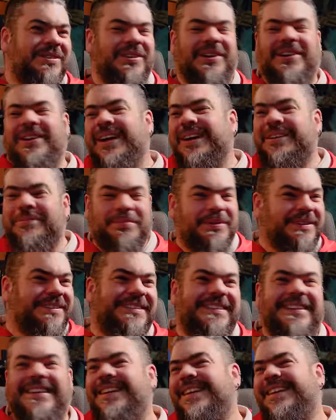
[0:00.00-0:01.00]
shot like
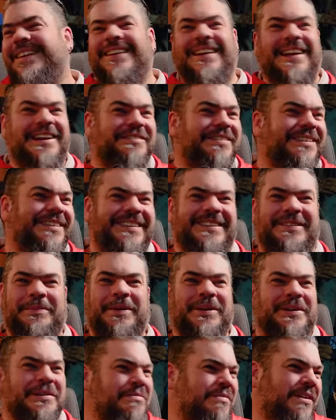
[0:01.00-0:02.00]
pristine and everything's
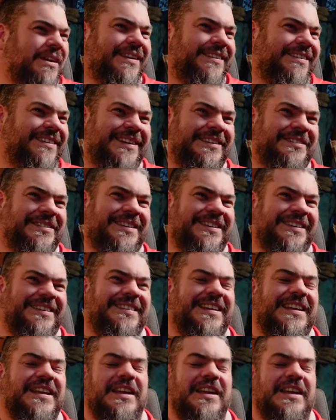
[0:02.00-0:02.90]
perfect and everything's.